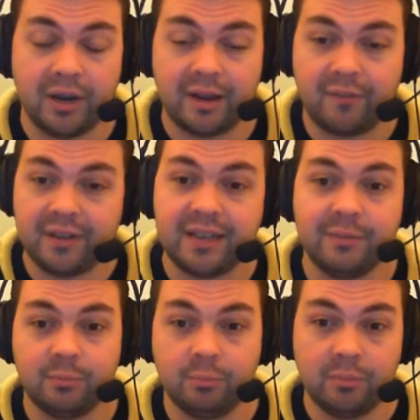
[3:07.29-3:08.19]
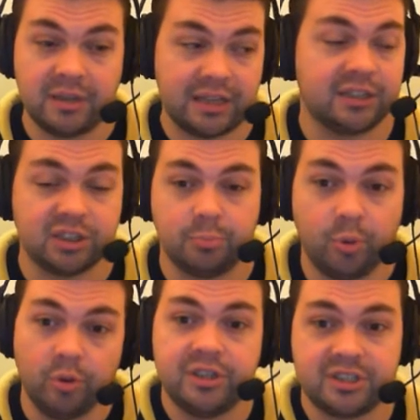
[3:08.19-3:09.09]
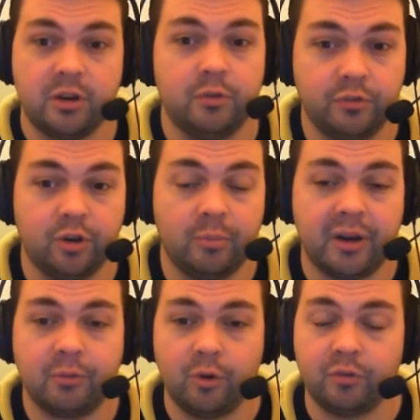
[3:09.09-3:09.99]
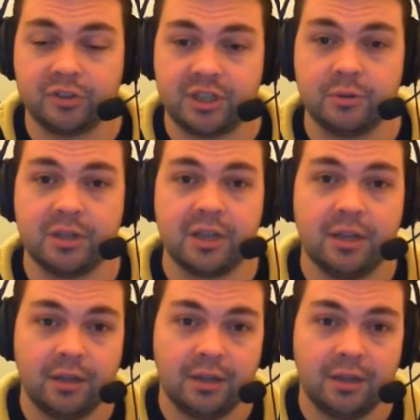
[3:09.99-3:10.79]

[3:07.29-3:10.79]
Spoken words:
and I think he'd actually put himself through a brick wall for Celtic.